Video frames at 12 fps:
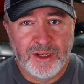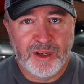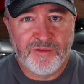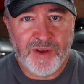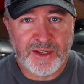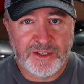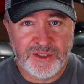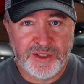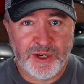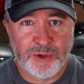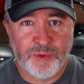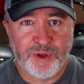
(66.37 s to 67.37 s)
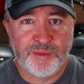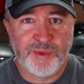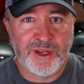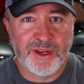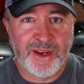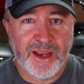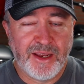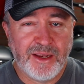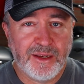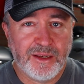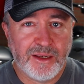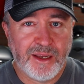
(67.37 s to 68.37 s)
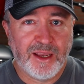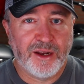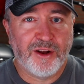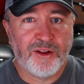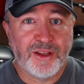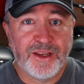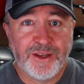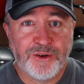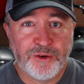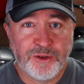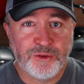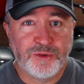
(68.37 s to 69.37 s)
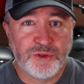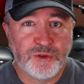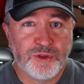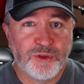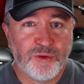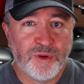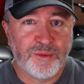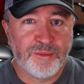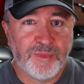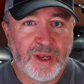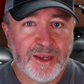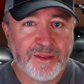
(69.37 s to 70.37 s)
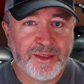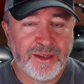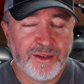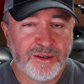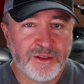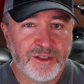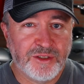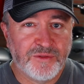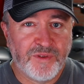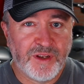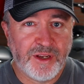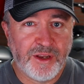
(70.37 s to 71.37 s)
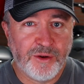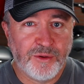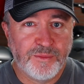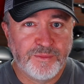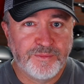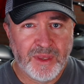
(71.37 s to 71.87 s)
In fact, he's here with me today, and I'll introduce you to him at the end of this video.